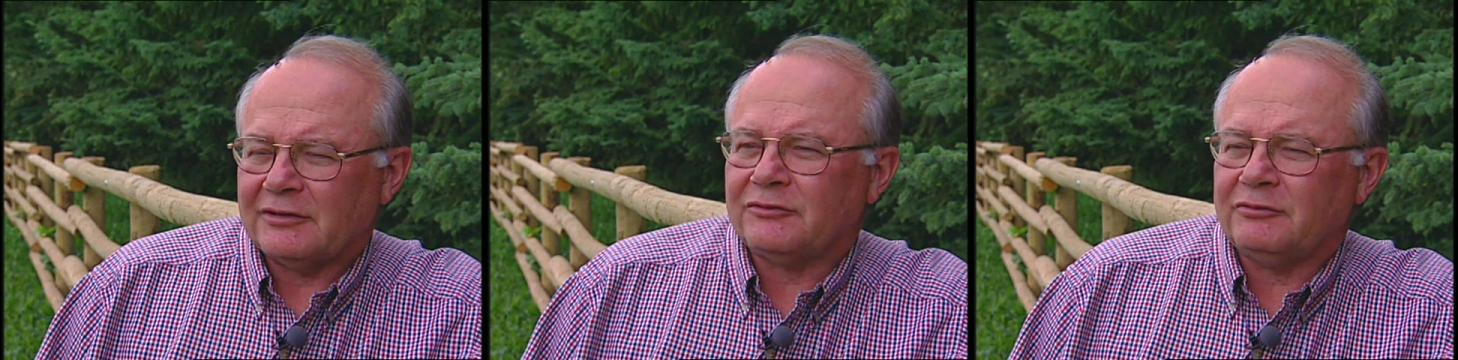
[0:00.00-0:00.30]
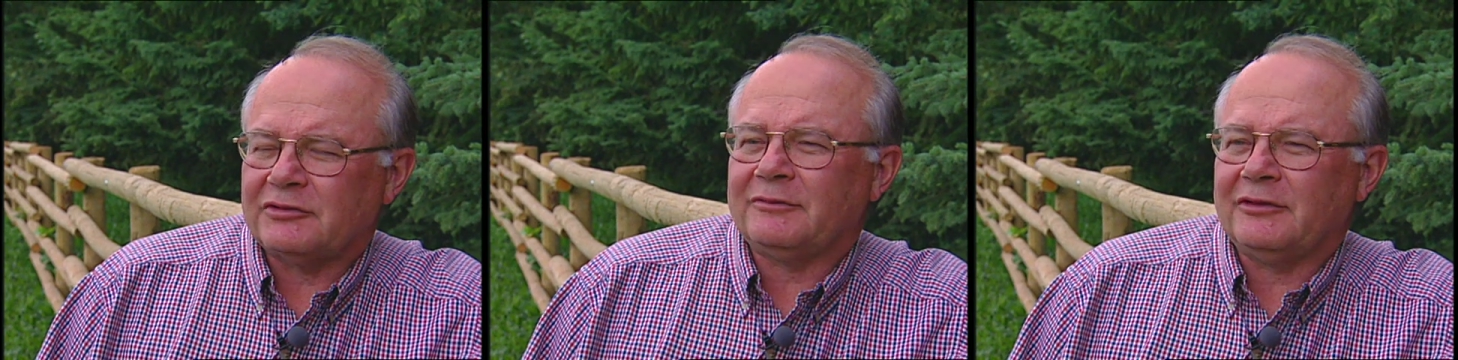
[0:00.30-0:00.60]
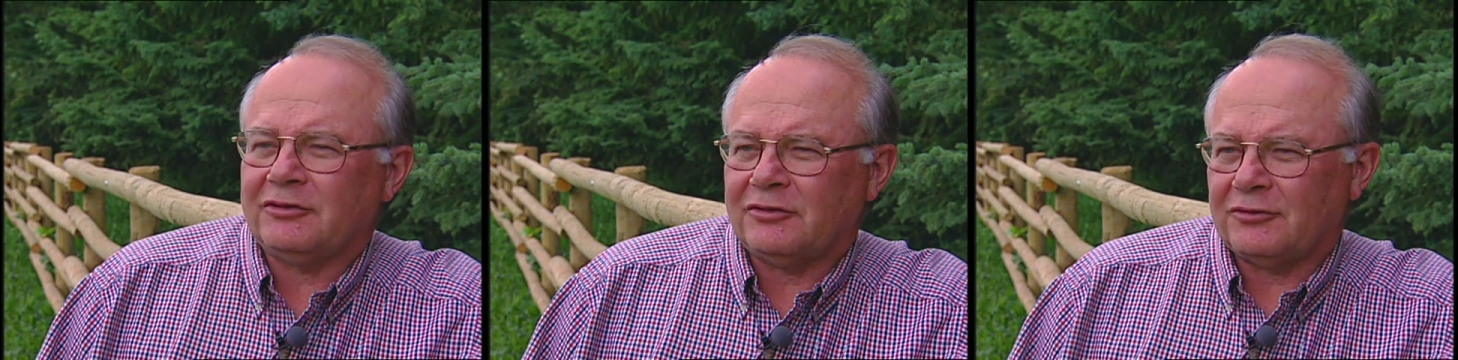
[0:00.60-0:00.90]
I switched
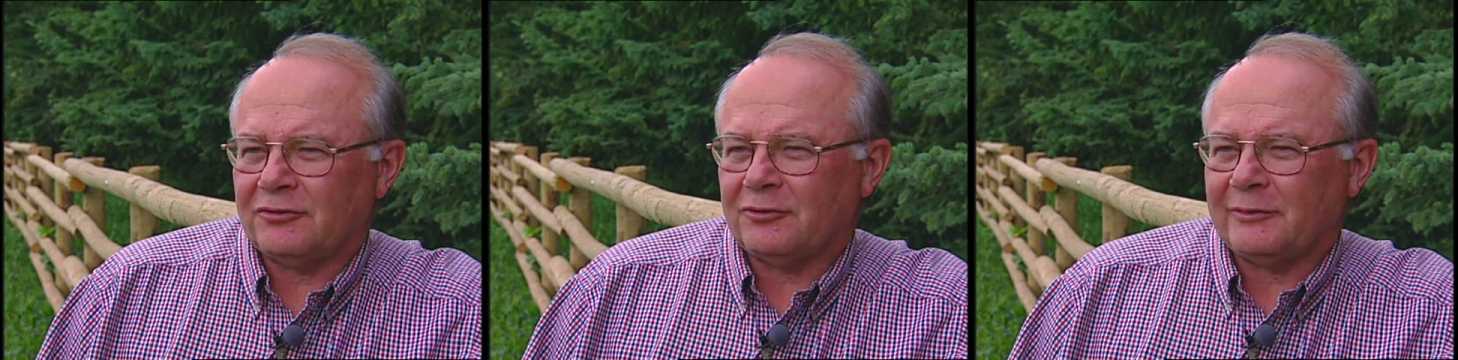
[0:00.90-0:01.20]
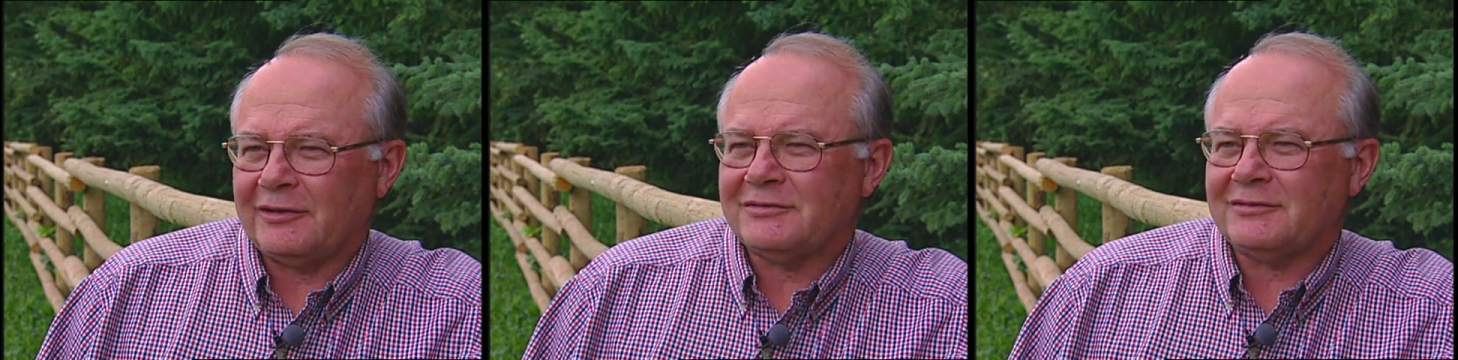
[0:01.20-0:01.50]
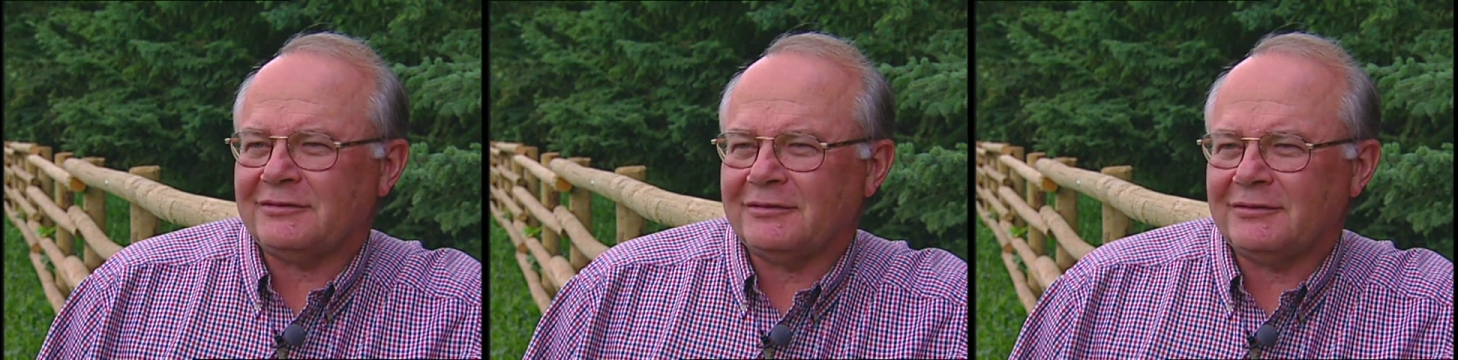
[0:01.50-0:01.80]
into internal
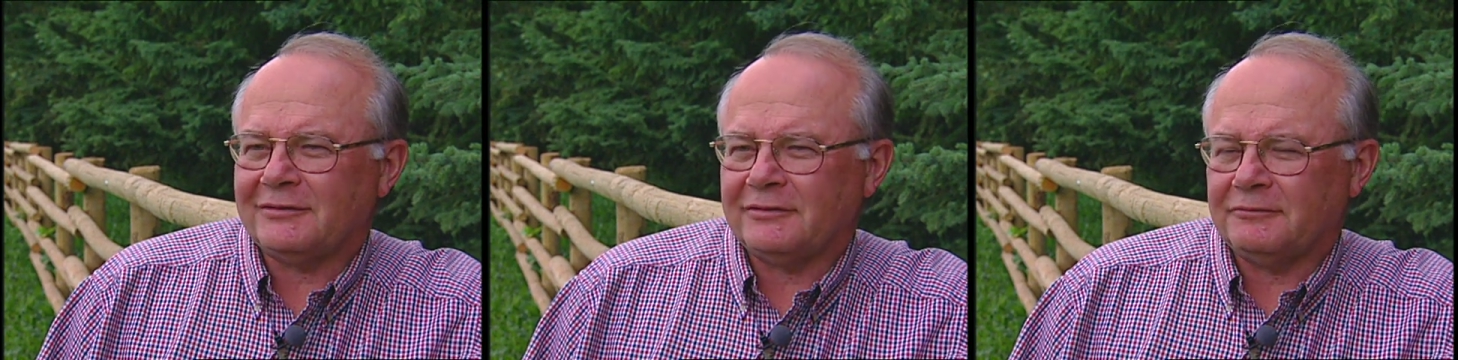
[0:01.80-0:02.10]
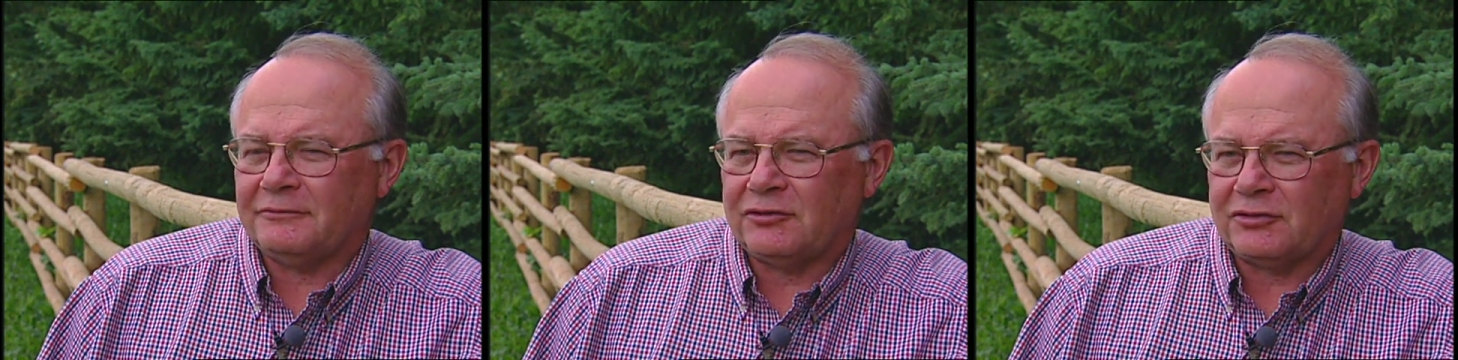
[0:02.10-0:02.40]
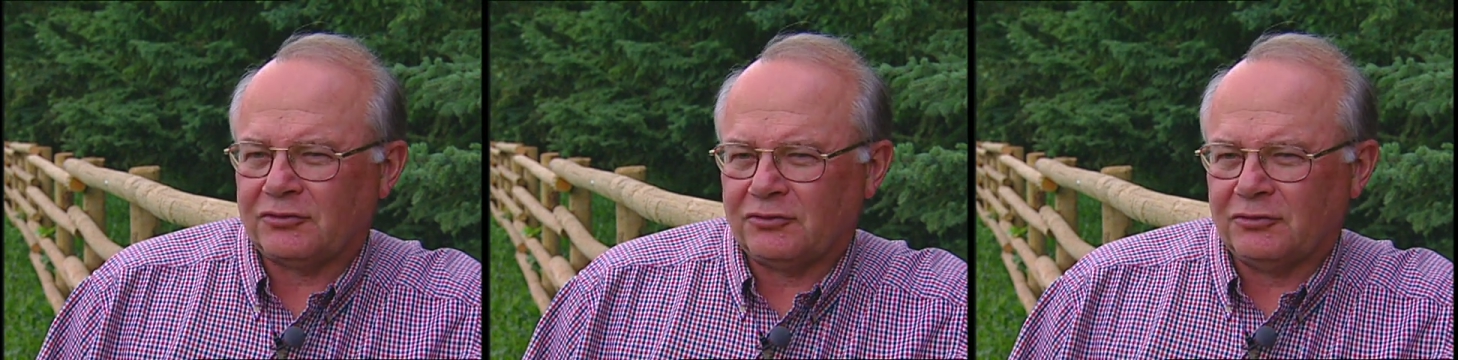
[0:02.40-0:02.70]
medicine, and um,
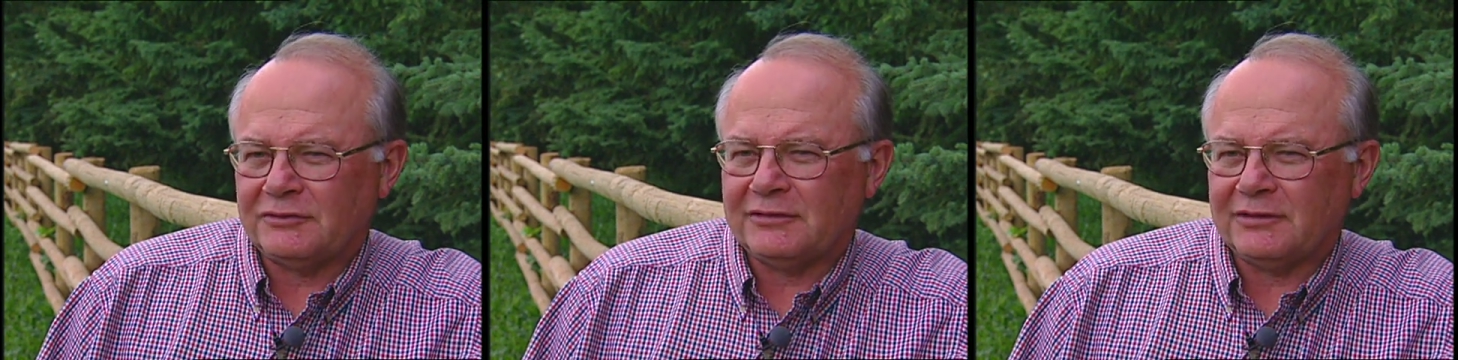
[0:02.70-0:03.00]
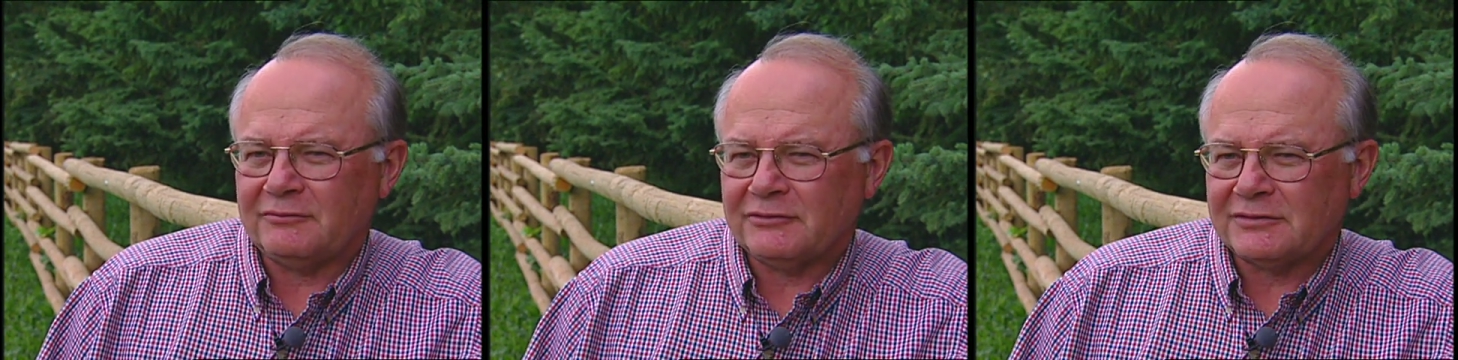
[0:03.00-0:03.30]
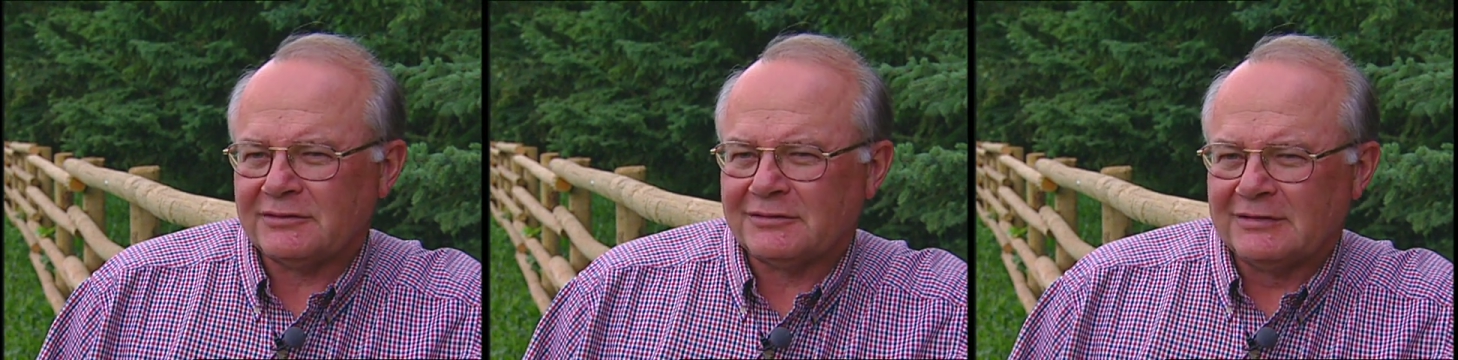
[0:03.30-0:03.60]
Doctor Goldsan
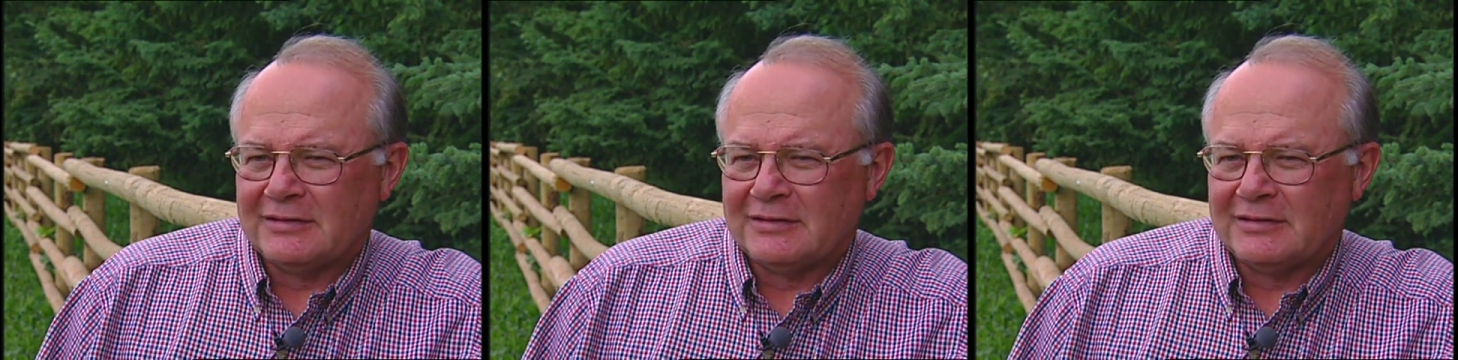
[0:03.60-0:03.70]
was